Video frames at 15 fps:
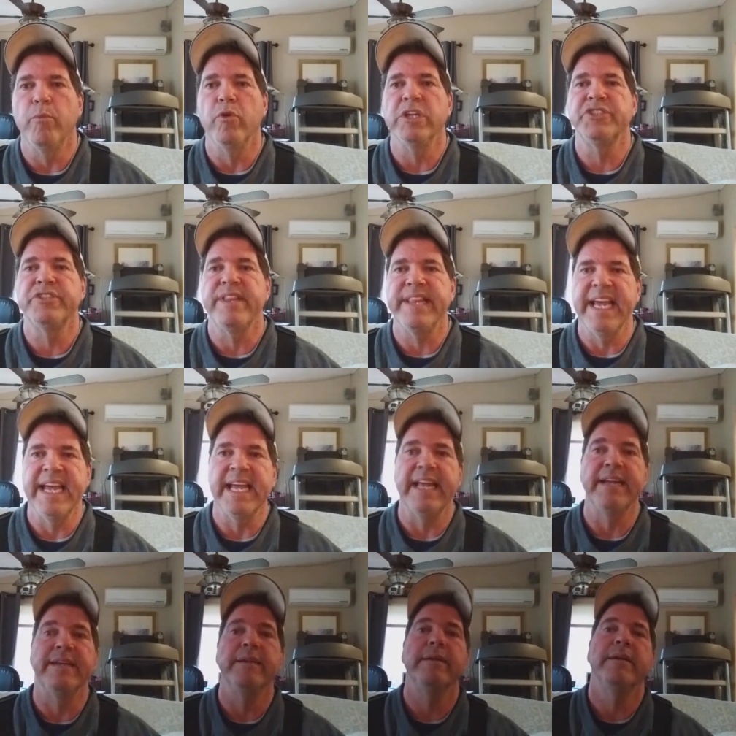which
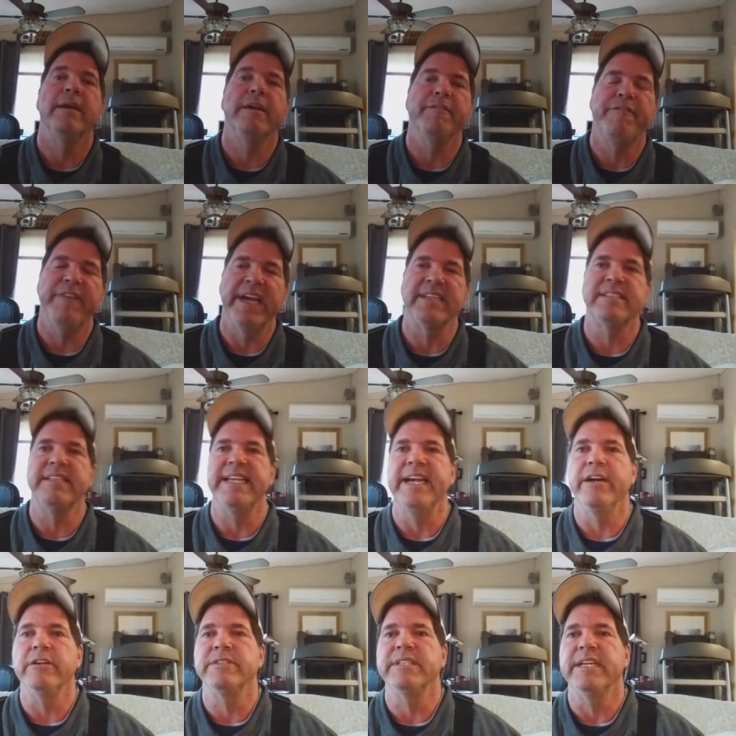then affects the
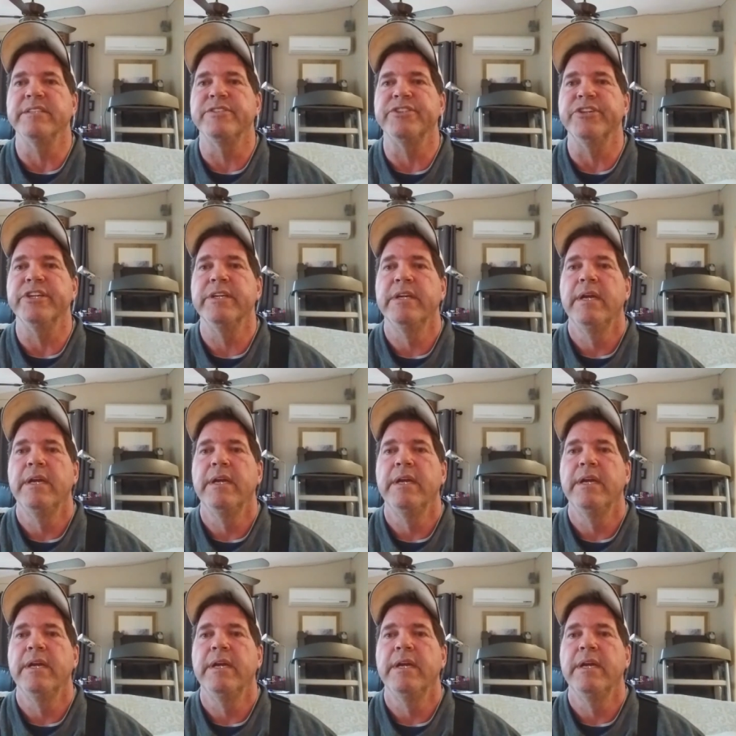air sensor,